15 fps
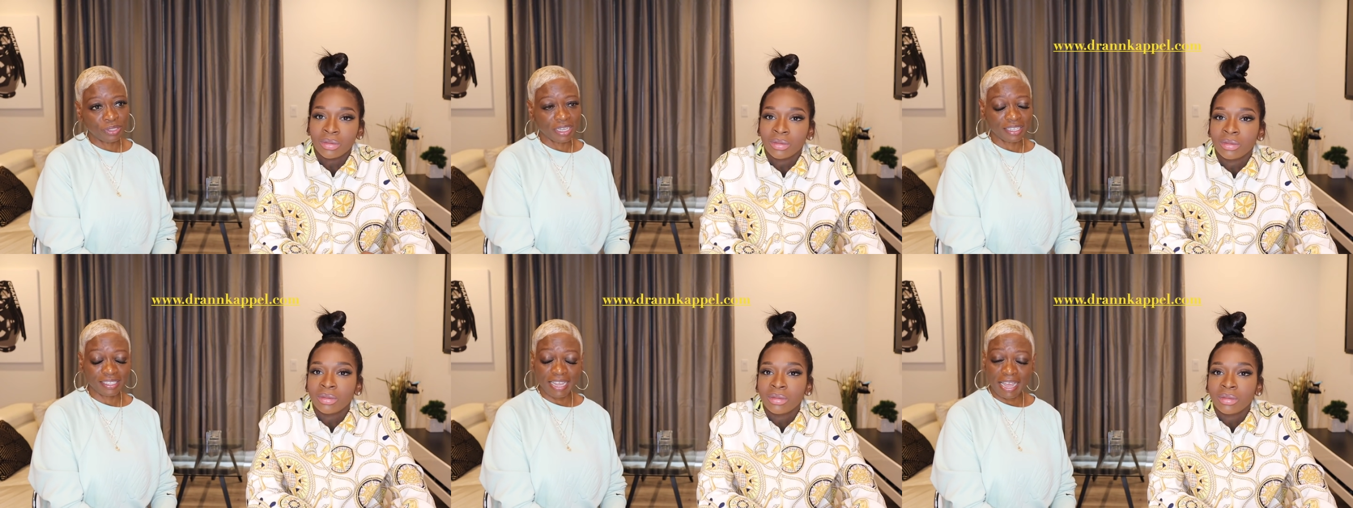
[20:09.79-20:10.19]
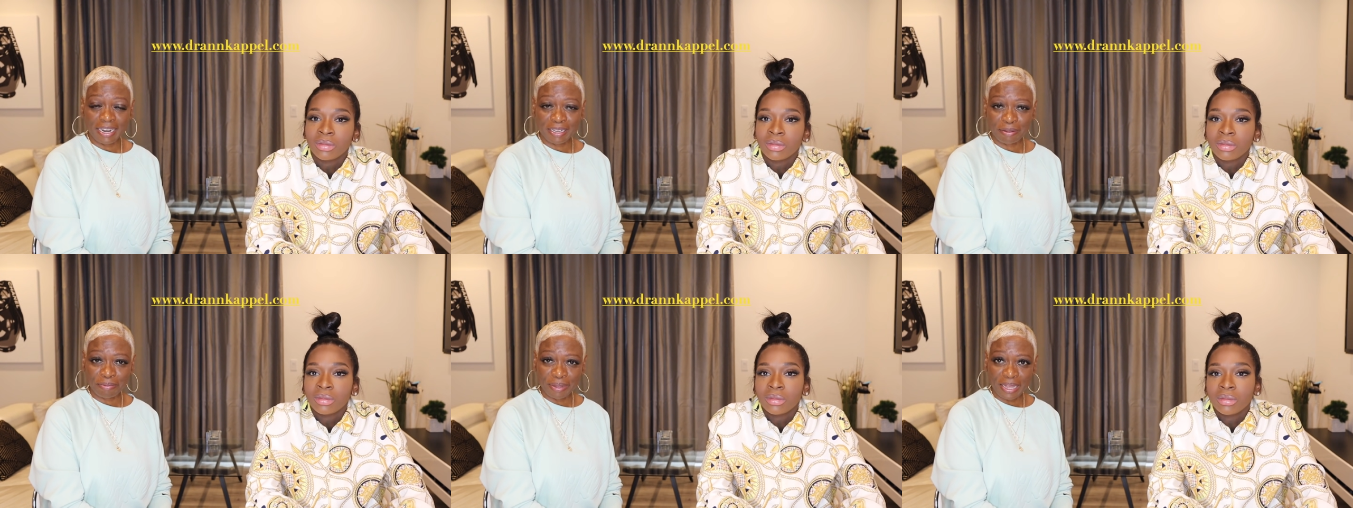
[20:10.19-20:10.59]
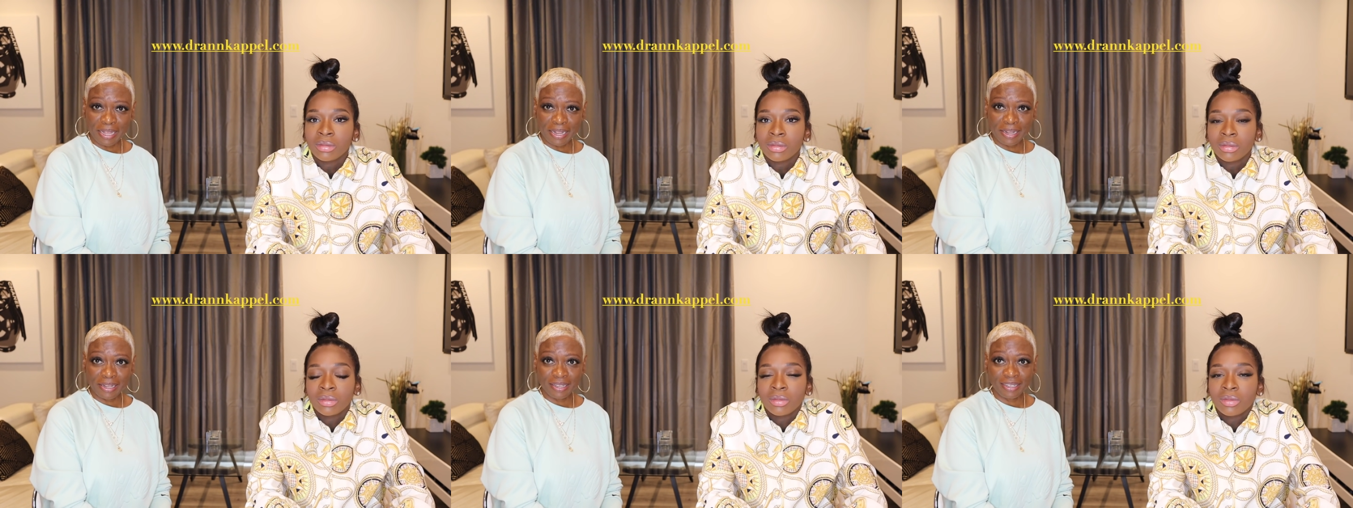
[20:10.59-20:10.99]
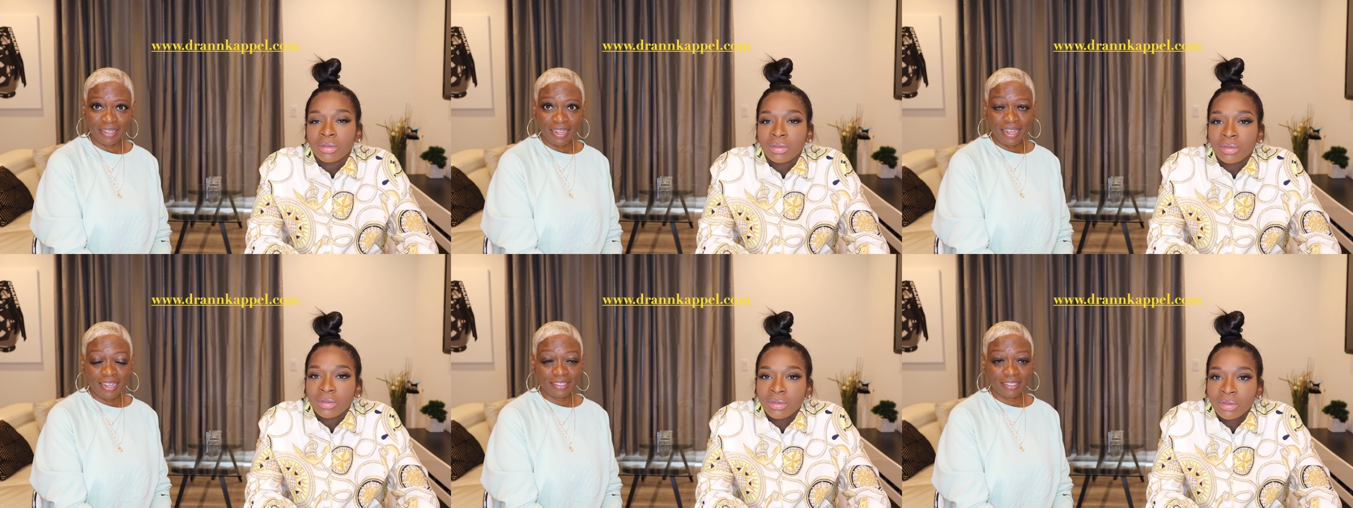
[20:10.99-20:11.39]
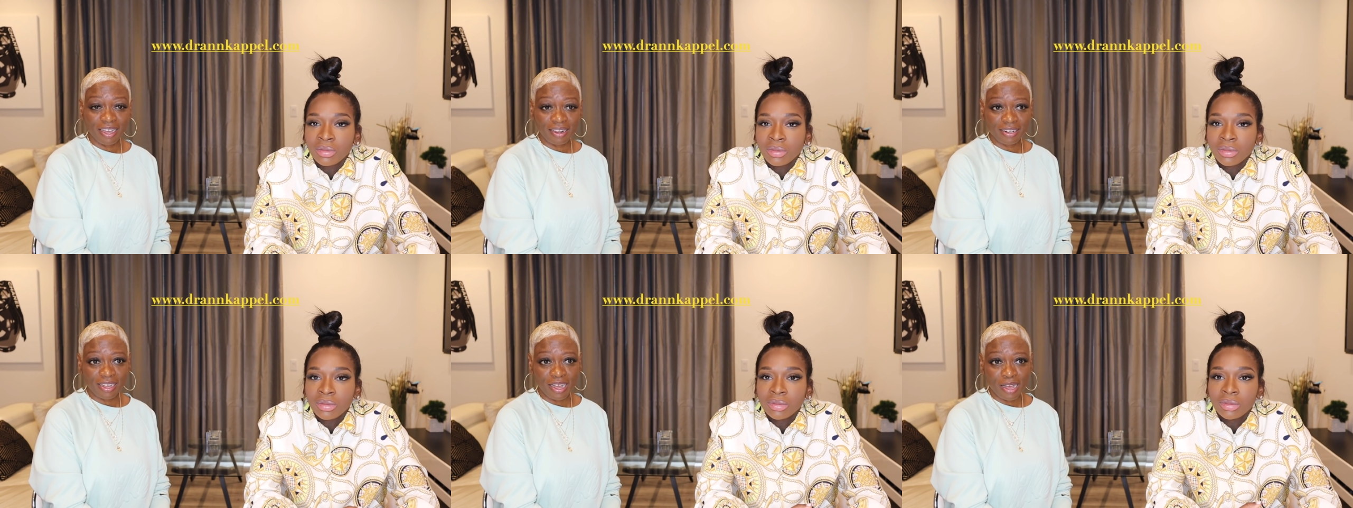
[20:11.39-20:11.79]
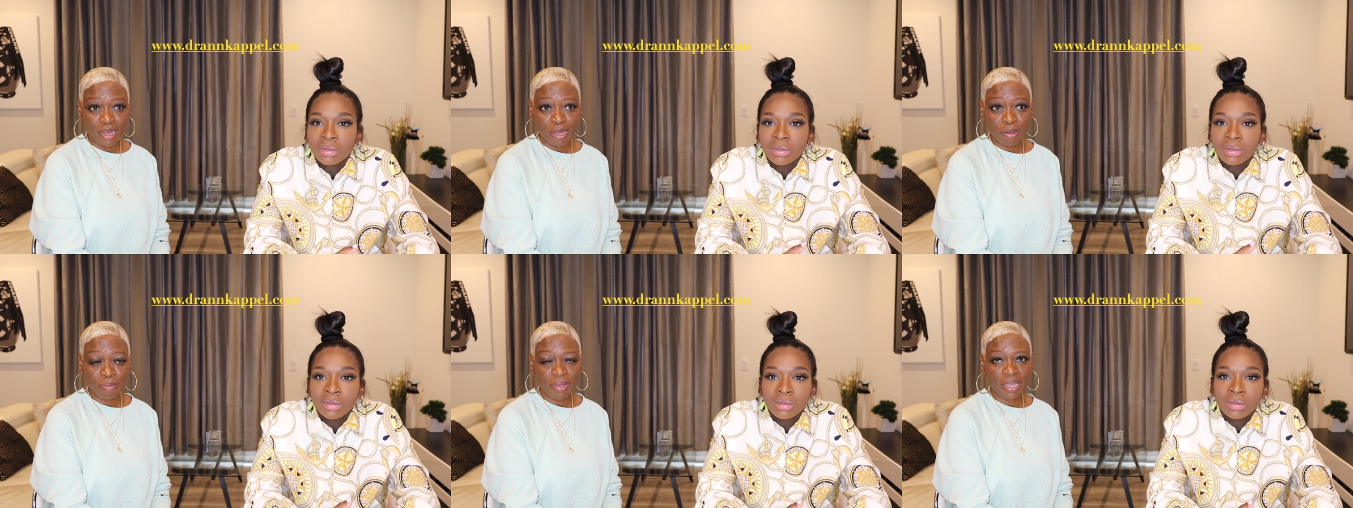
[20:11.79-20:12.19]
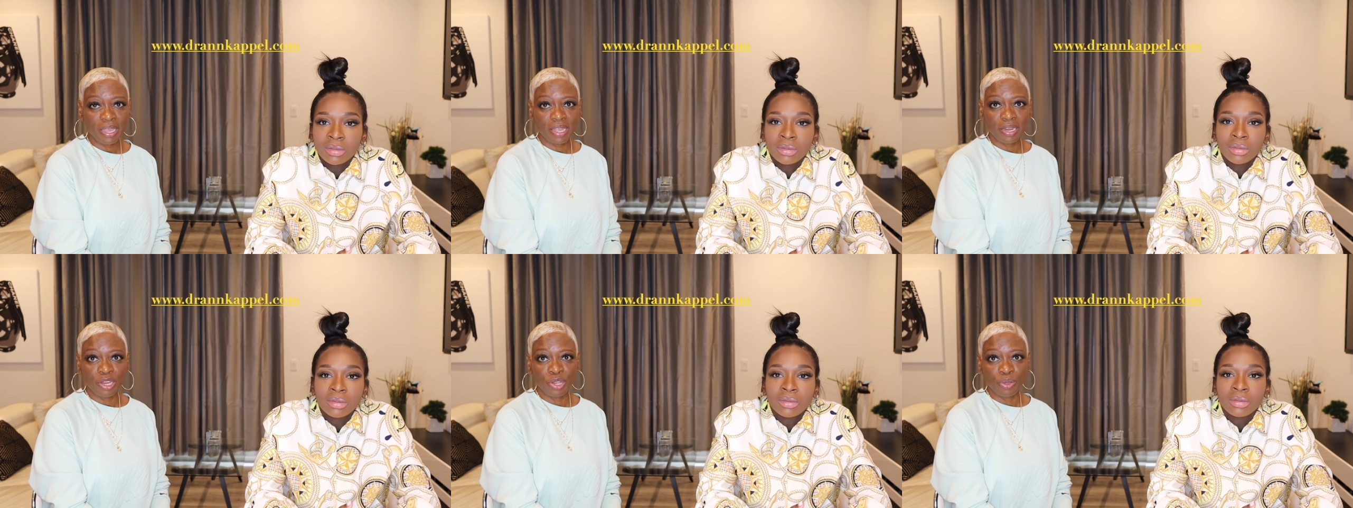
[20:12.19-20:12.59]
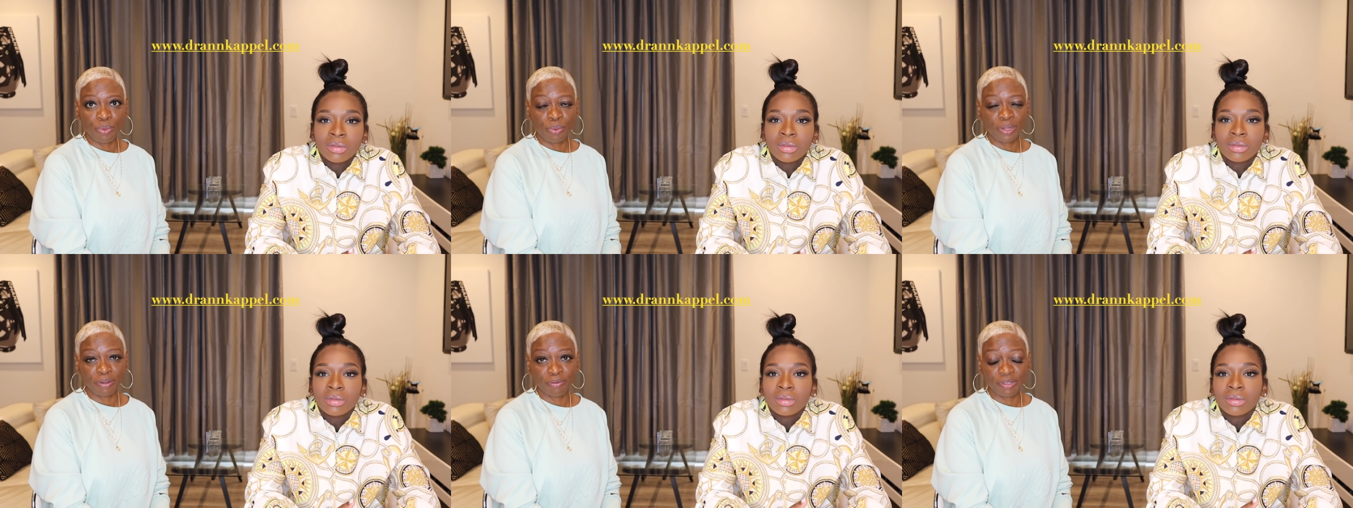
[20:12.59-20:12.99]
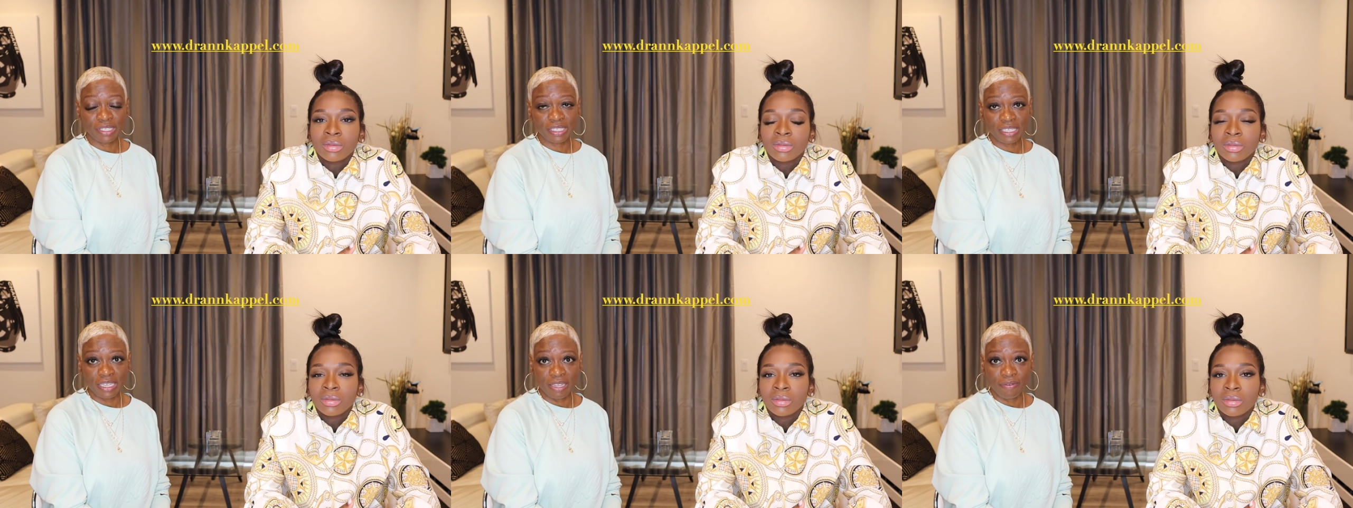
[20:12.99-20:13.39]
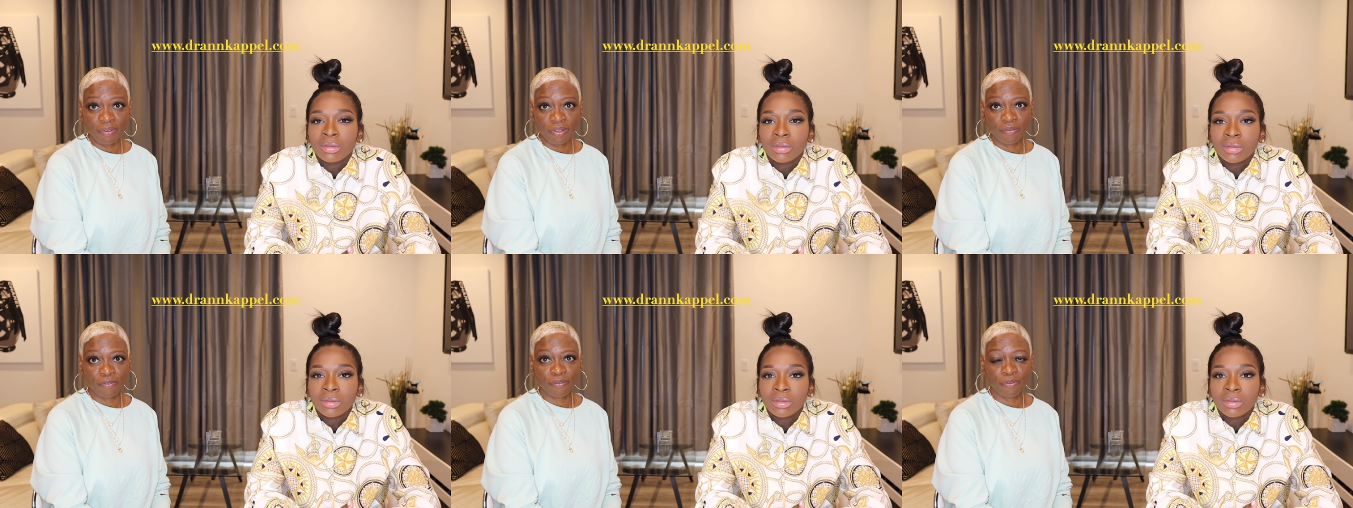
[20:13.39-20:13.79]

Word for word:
Speaker 1: drannkappel.com and you will receive a